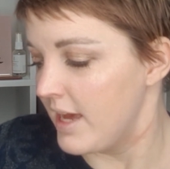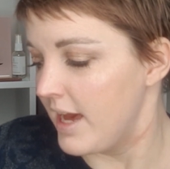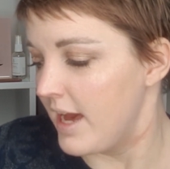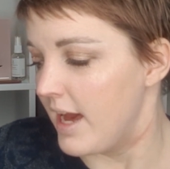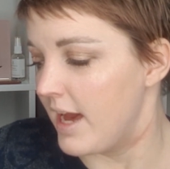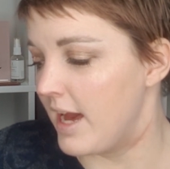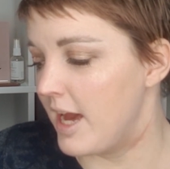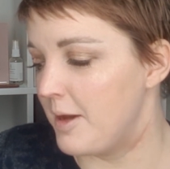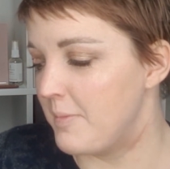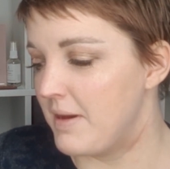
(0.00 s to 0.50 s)

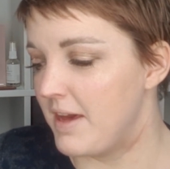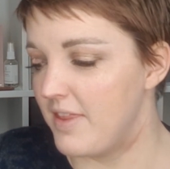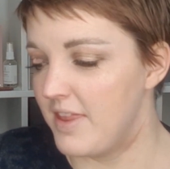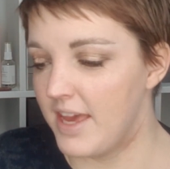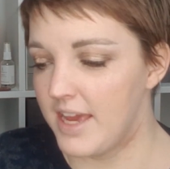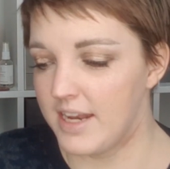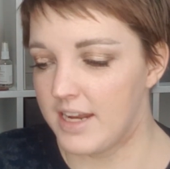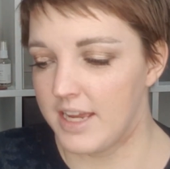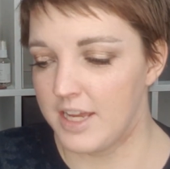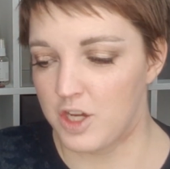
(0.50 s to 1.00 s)
And
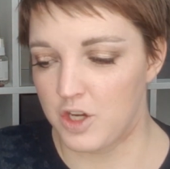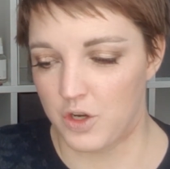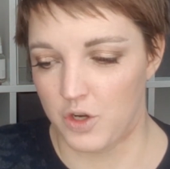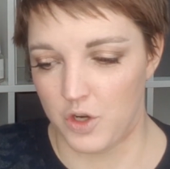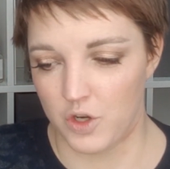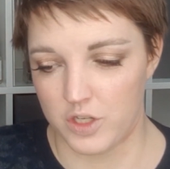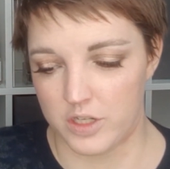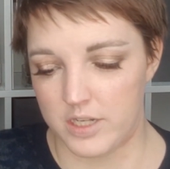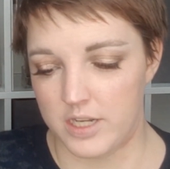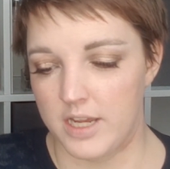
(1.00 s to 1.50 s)
then I
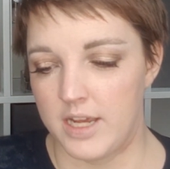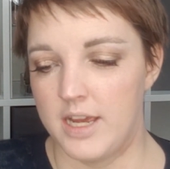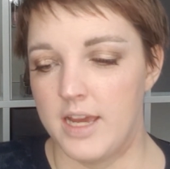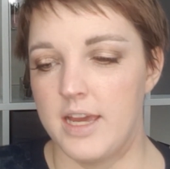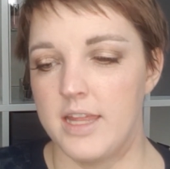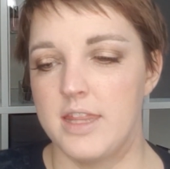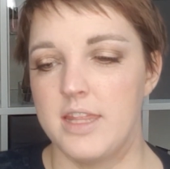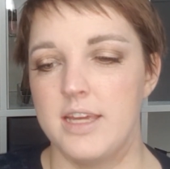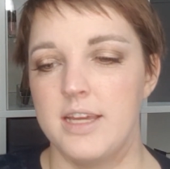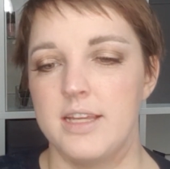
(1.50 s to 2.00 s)
got
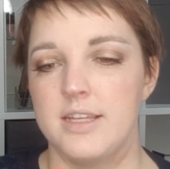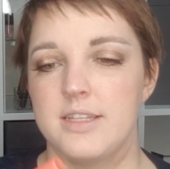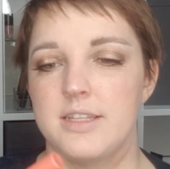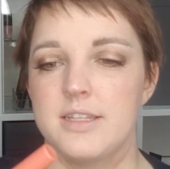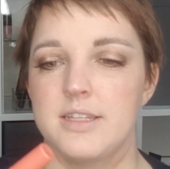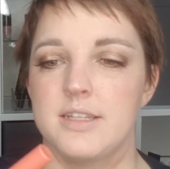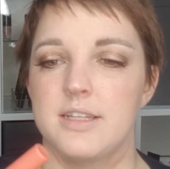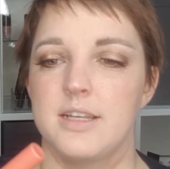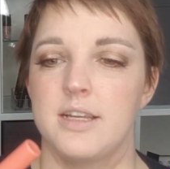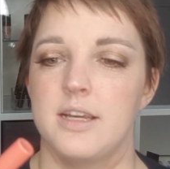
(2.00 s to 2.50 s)

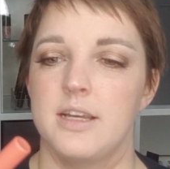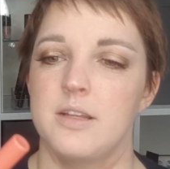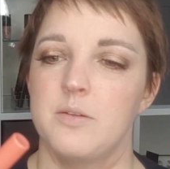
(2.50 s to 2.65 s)
this,